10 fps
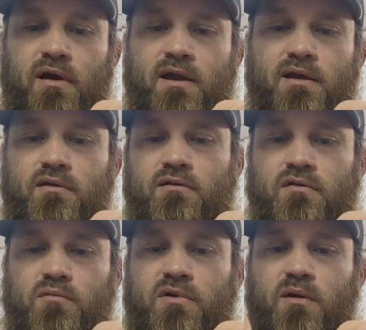8 and
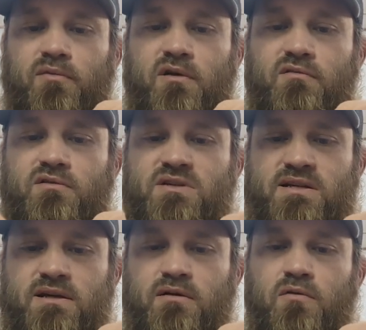sometimes even
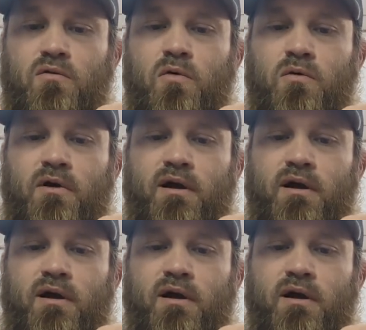10 on 1/4